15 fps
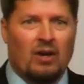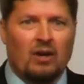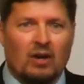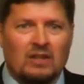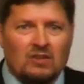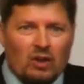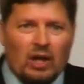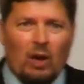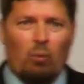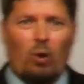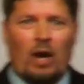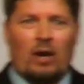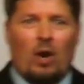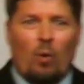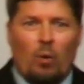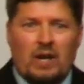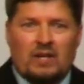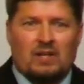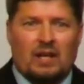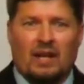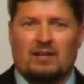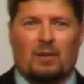Let's look at what we,
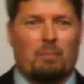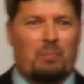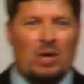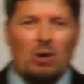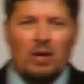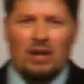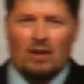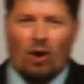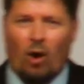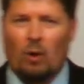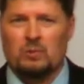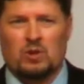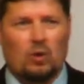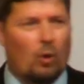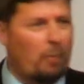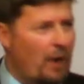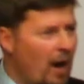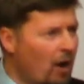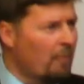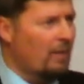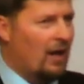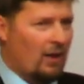it's a beauty of the homeschool
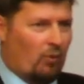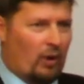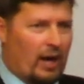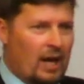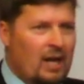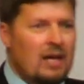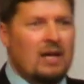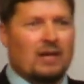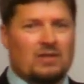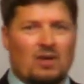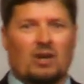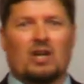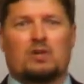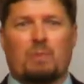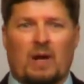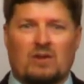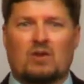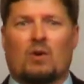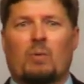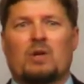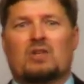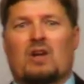parent, by the way, because you're going to spend
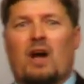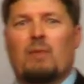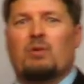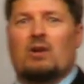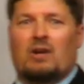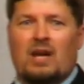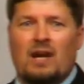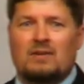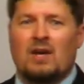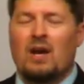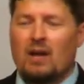so much time with your kids,